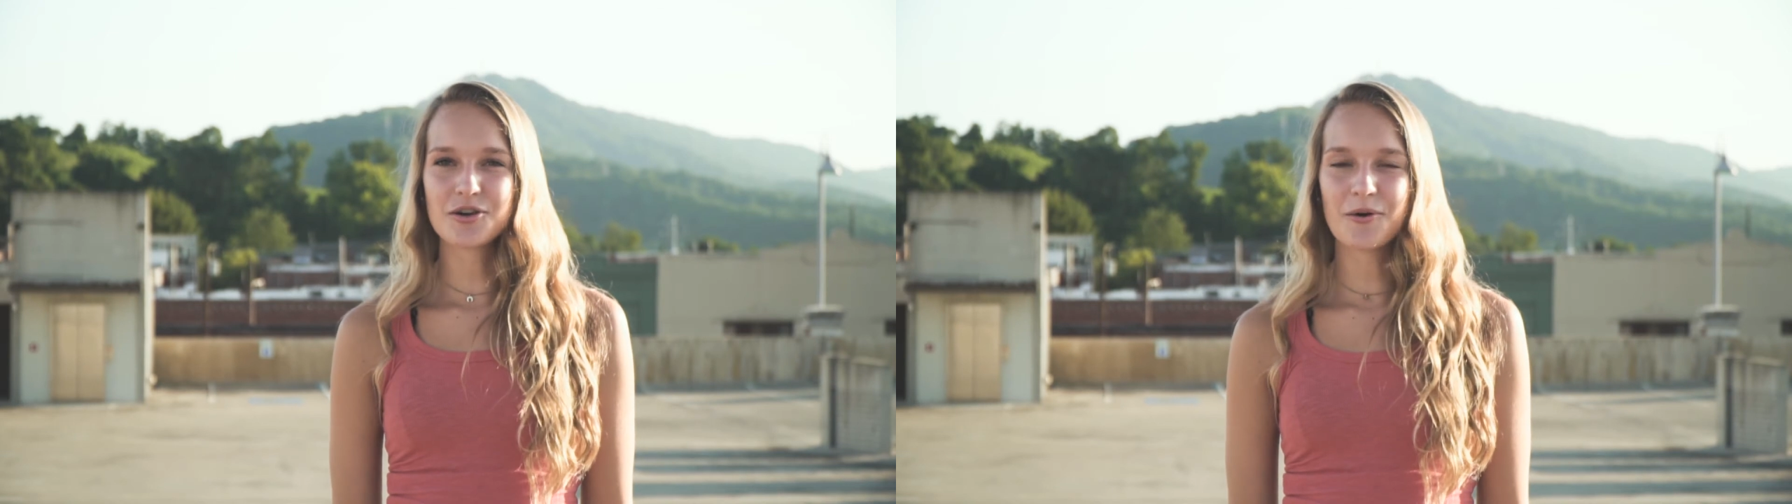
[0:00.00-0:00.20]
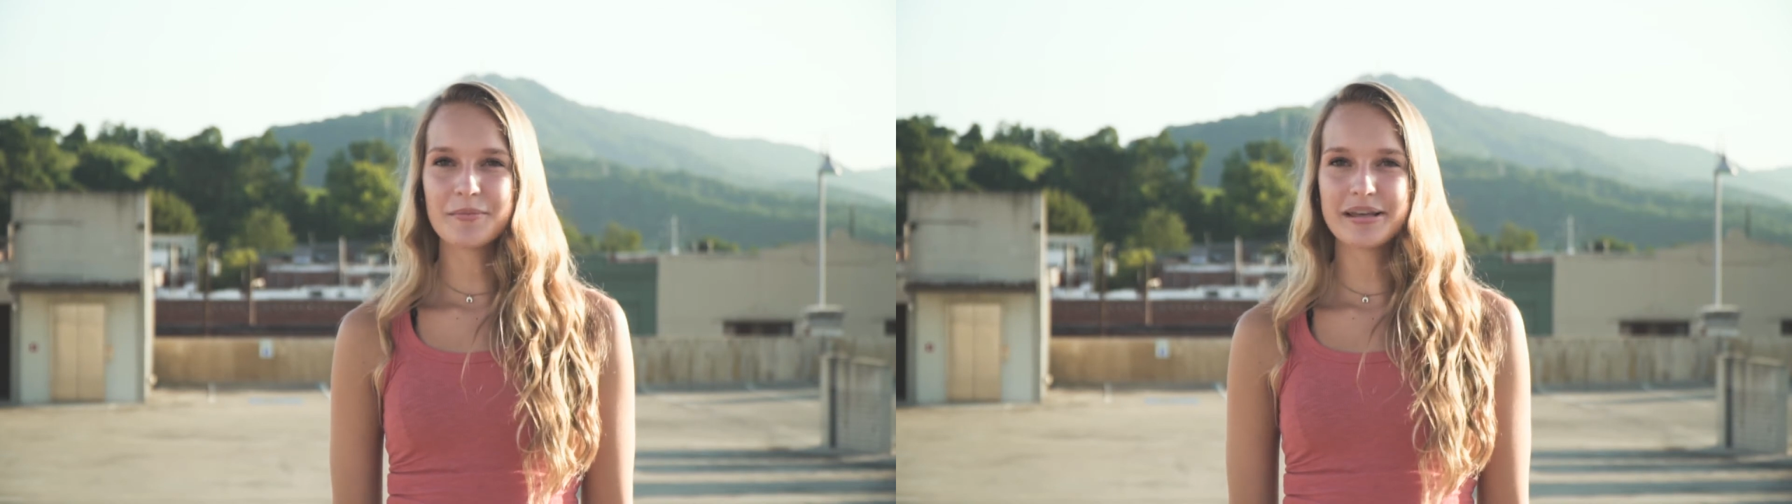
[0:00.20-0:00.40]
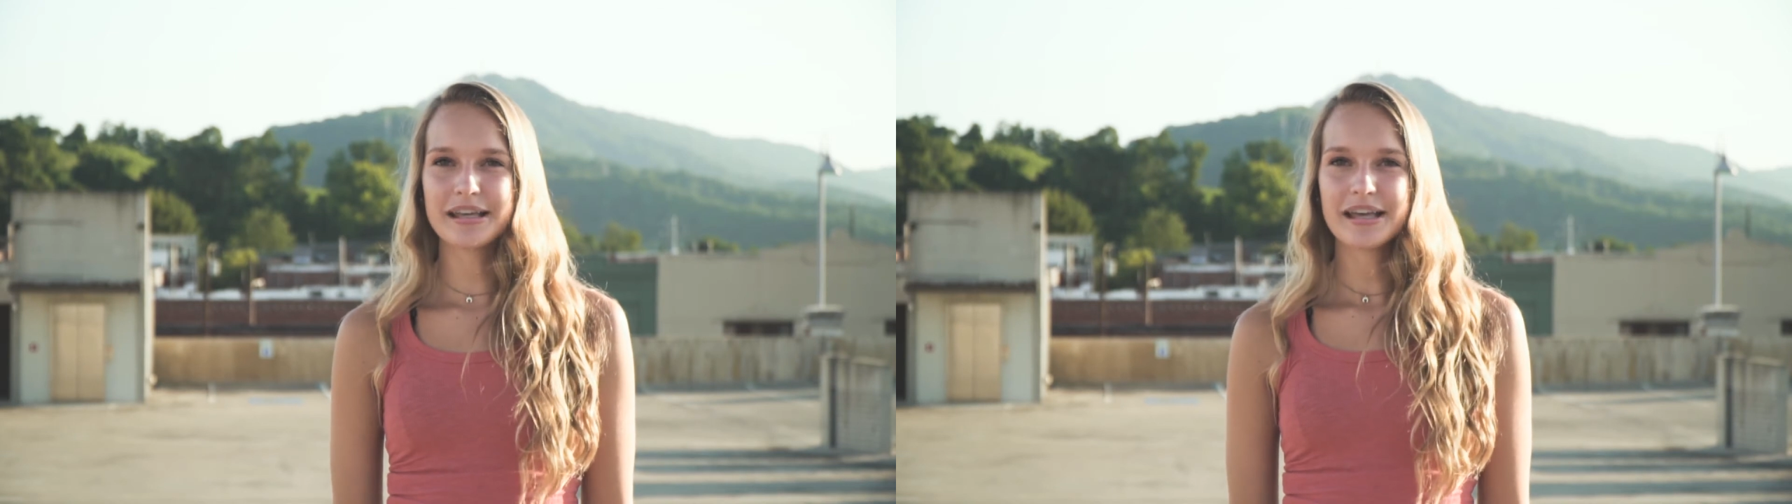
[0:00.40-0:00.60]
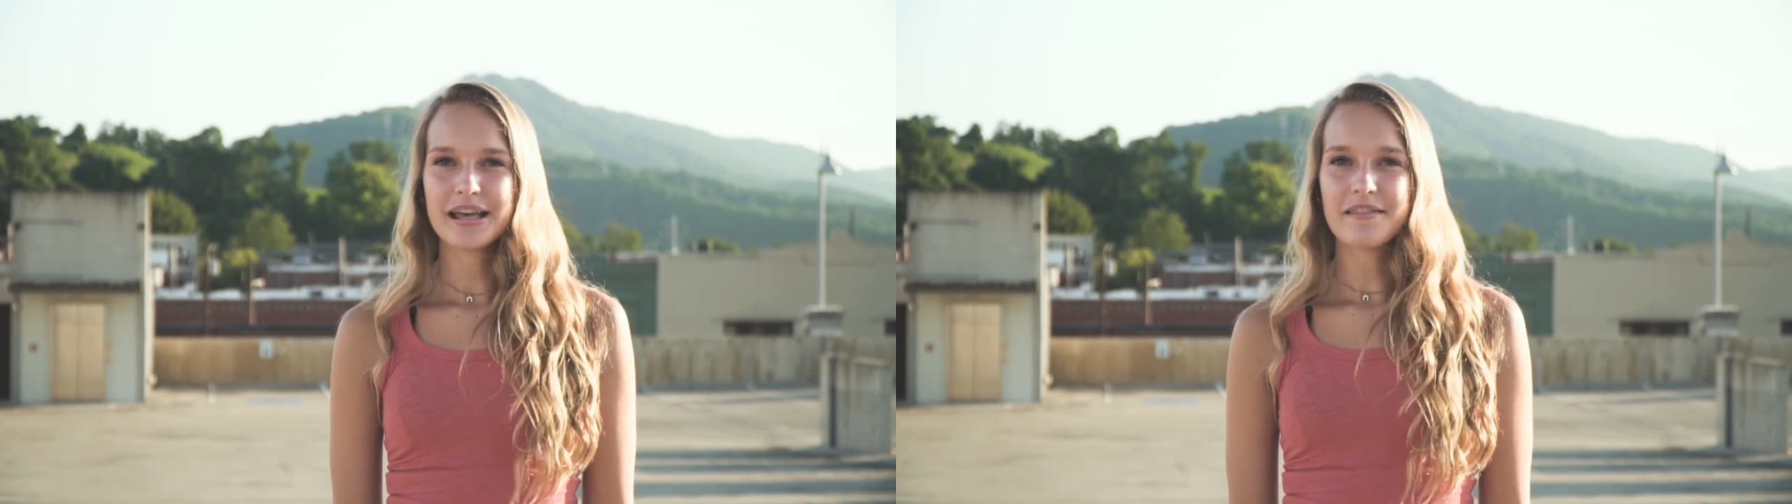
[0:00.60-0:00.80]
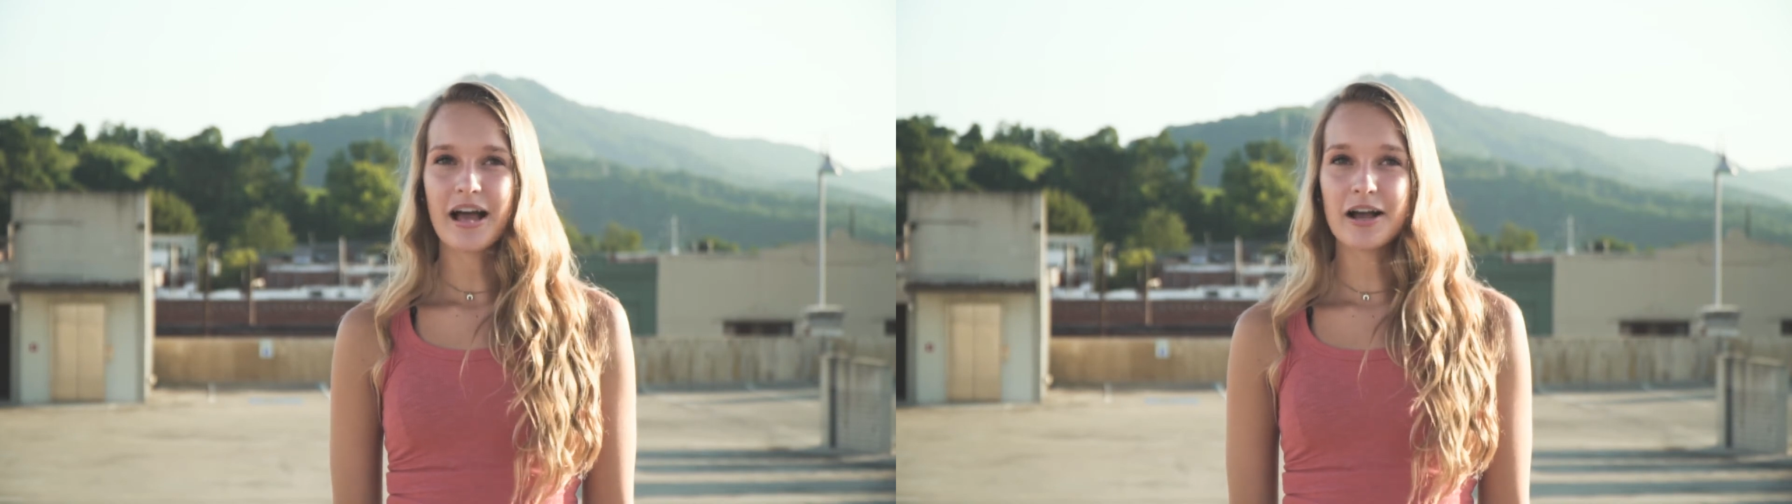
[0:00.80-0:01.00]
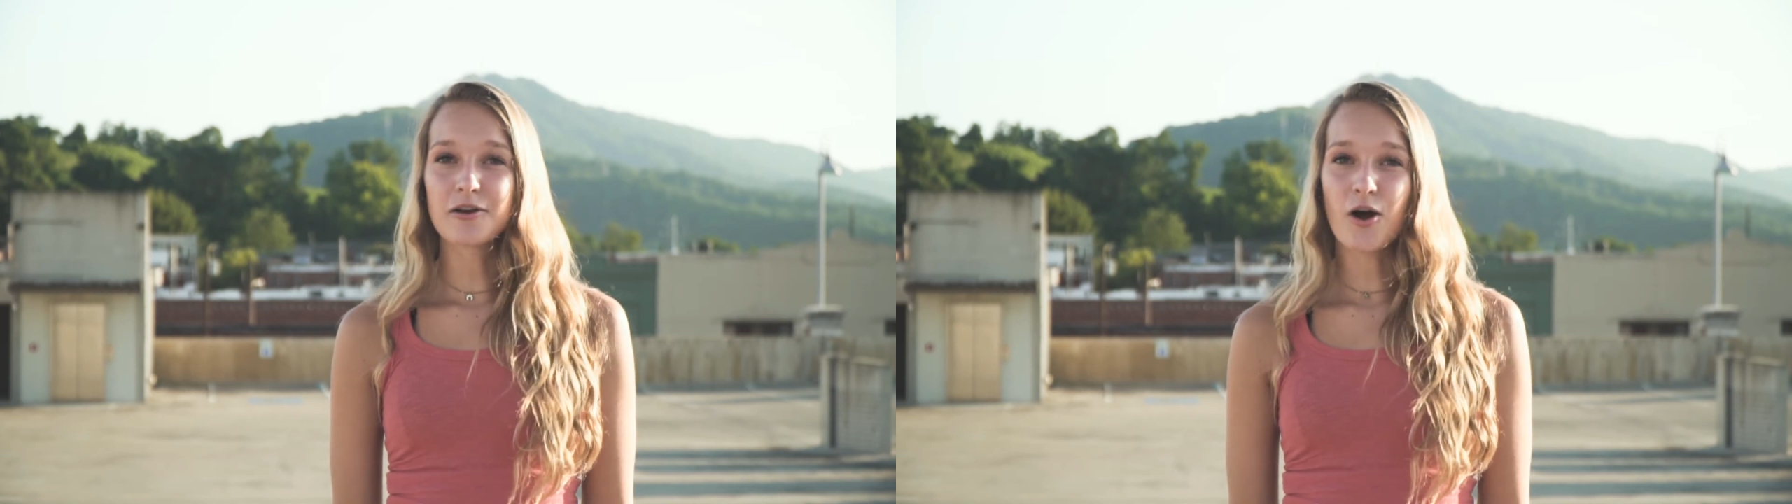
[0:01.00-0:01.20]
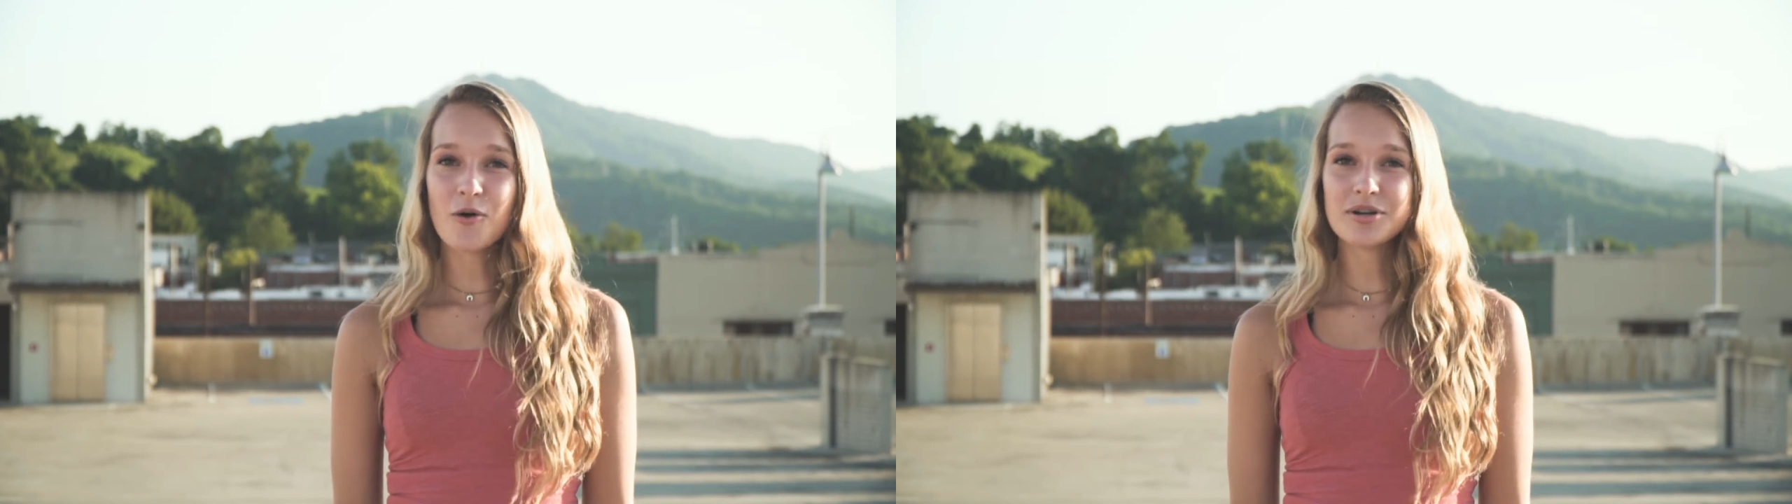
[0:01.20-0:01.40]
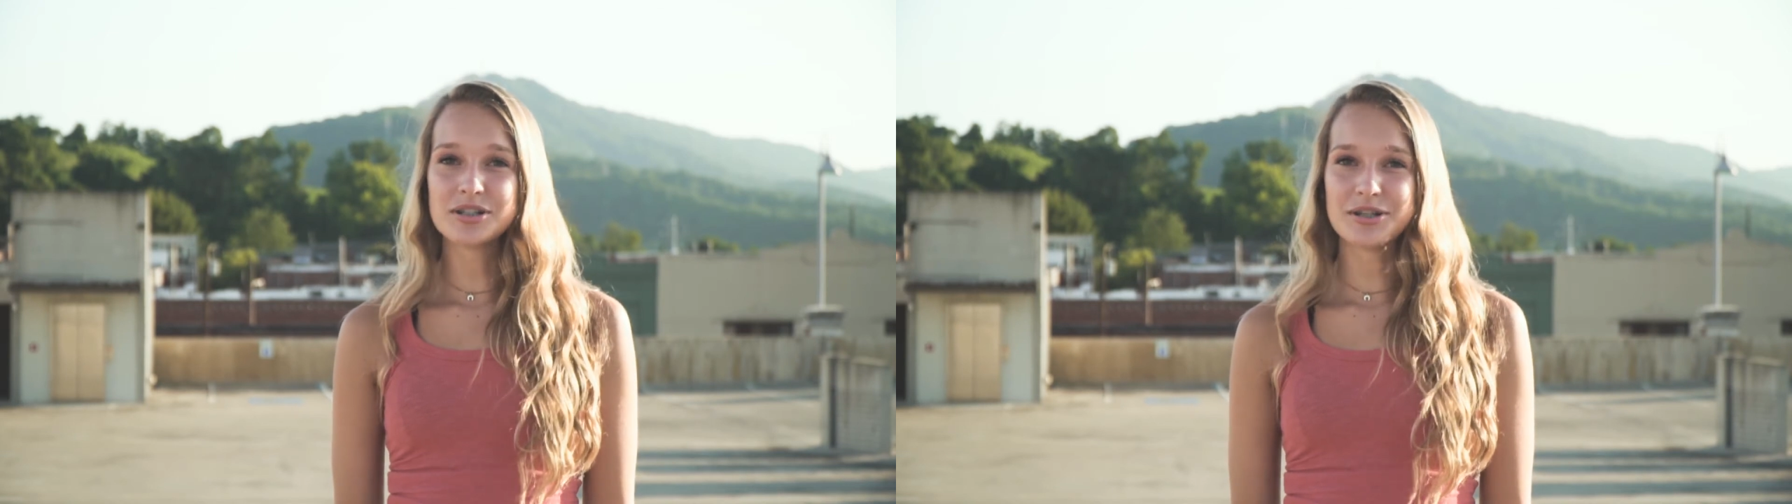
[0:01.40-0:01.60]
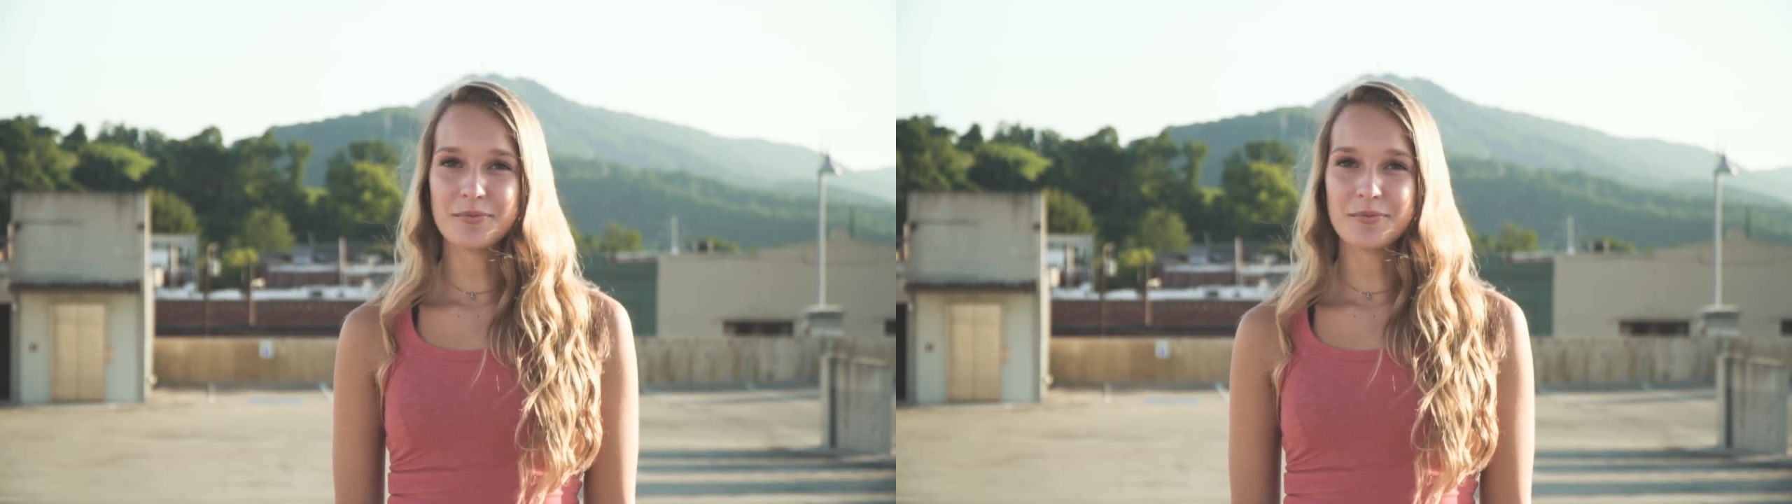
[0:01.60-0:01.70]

told me that I could always